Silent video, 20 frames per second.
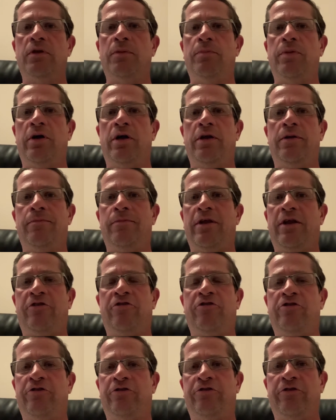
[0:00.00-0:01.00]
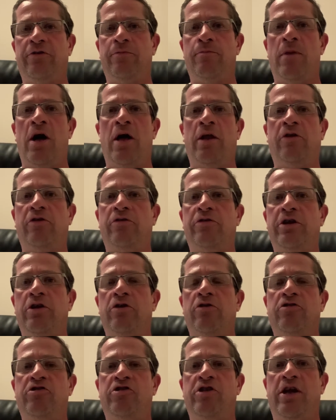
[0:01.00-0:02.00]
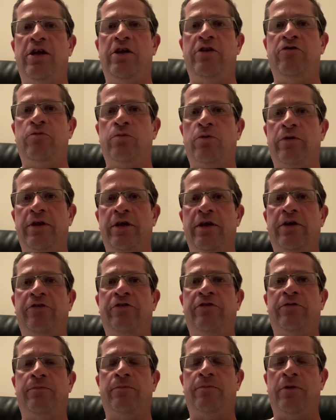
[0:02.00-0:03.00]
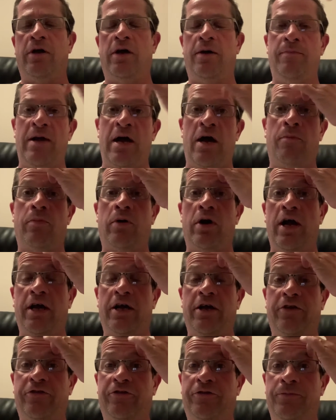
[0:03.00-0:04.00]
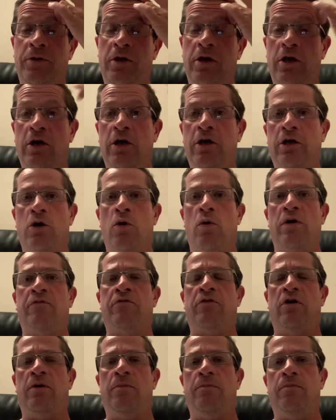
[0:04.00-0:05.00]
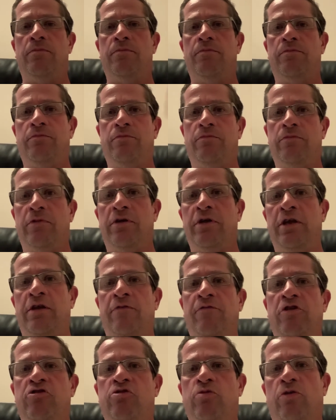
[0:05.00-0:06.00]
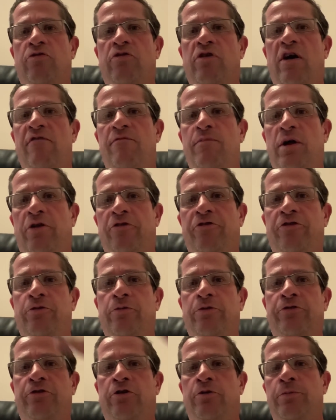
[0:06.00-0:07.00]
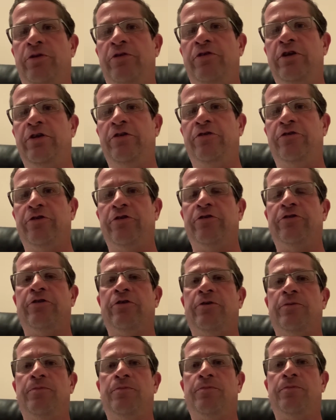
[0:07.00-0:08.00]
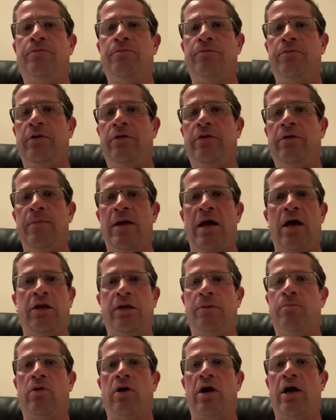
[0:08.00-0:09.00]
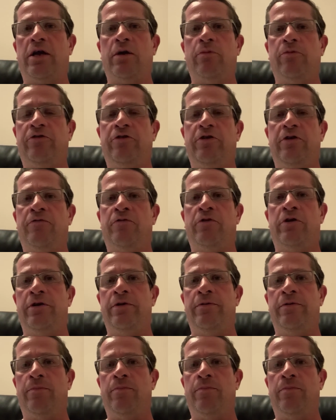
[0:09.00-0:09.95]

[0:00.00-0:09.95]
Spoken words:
but that's just a model year change where they mount brackets. Going from individual drive belts to a serpentine system, the mounting bracket was different, and